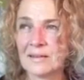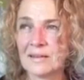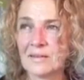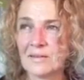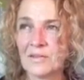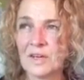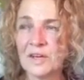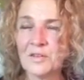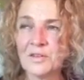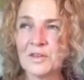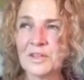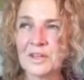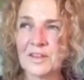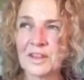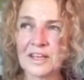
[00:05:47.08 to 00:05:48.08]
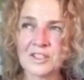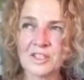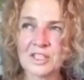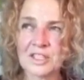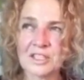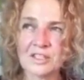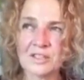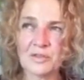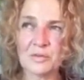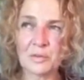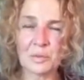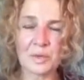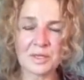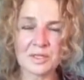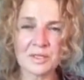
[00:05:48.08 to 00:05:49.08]
What if you did that just
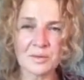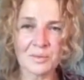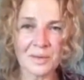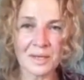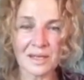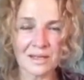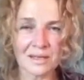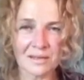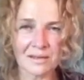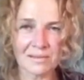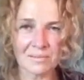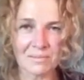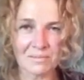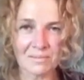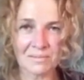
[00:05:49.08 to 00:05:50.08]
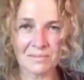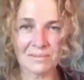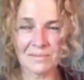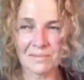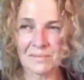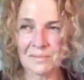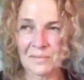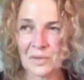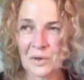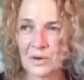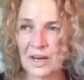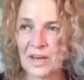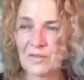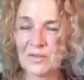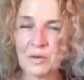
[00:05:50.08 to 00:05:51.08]
once a week, or
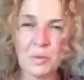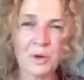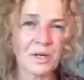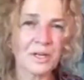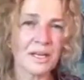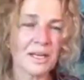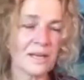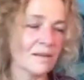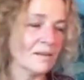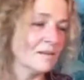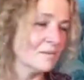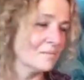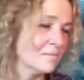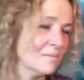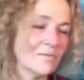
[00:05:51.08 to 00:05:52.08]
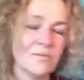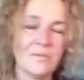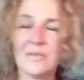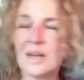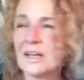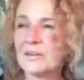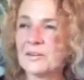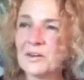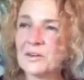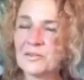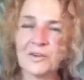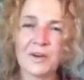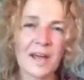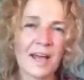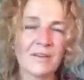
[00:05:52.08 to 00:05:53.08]
every morning, I don't know,
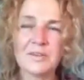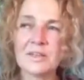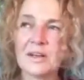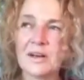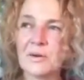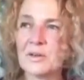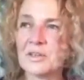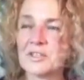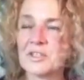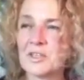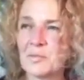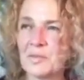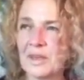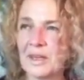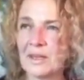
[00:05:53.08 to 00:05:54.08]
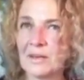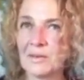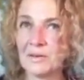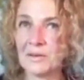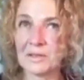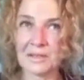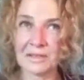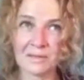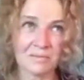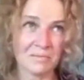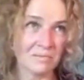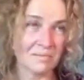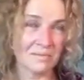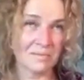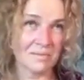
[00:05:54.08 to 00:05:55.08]
for half an hour or something, or
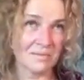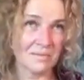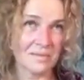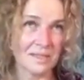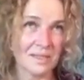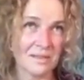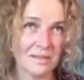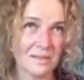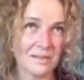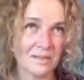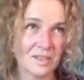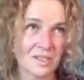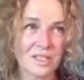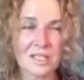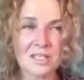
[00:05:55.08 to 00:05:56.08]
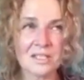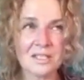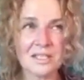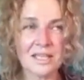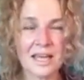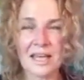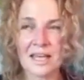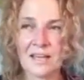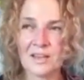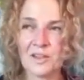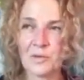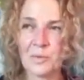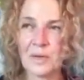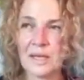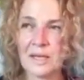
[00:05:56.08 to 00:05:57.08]
just a day in
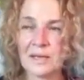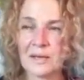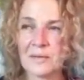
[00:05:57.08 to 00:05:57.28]
the week?